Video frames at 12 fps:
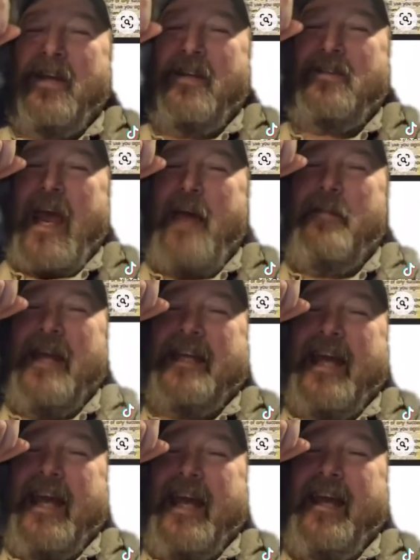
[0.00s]
to Tammy
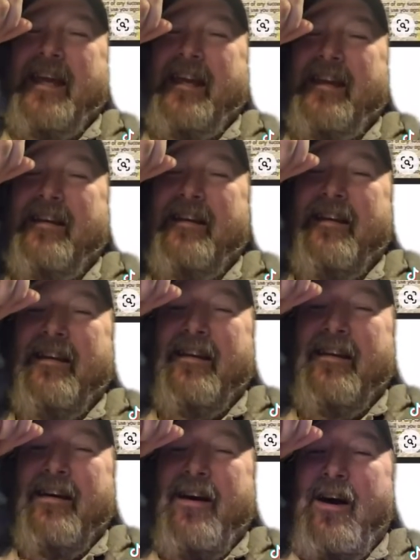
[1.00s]
King
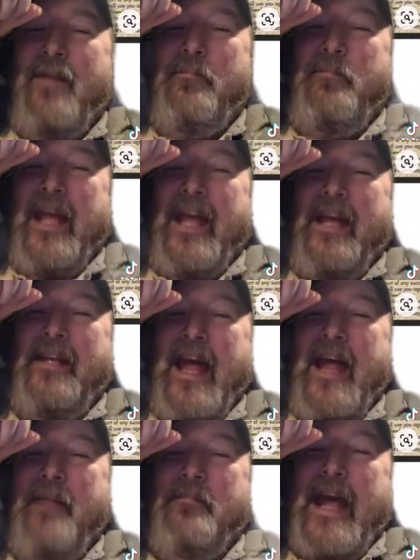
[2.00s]
on being named